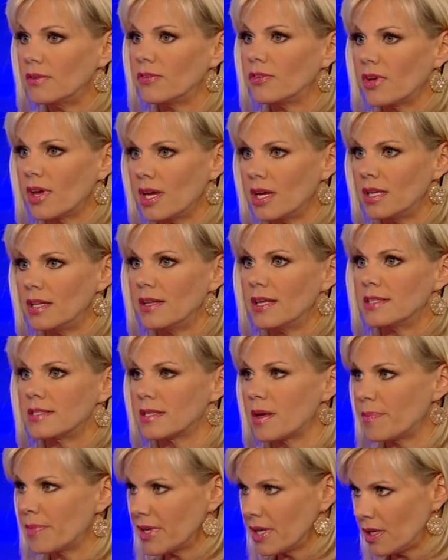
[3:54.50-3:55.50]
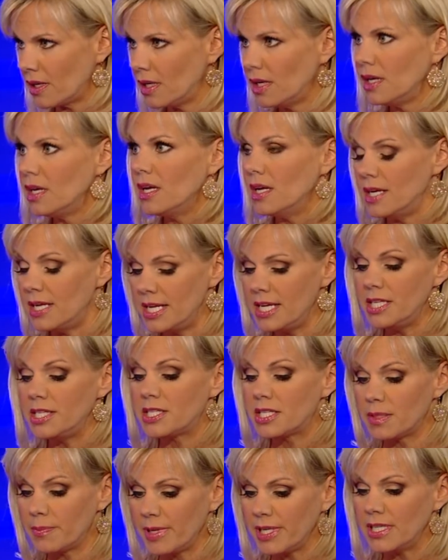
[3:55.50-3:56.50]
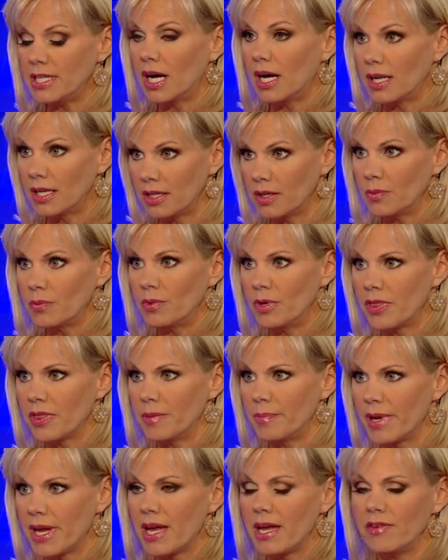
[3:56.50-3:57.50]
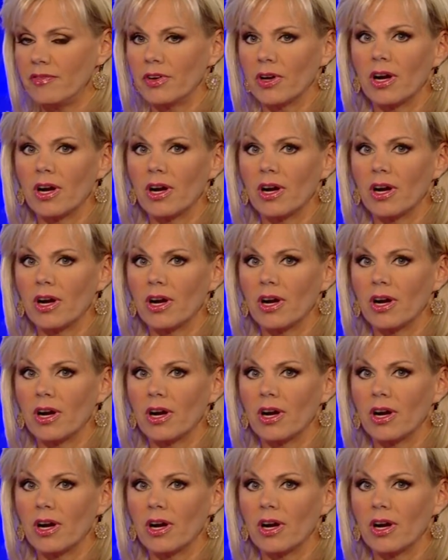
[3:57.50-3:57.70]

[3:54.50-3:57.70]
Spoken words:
and saying that something needs to be done with the behavior.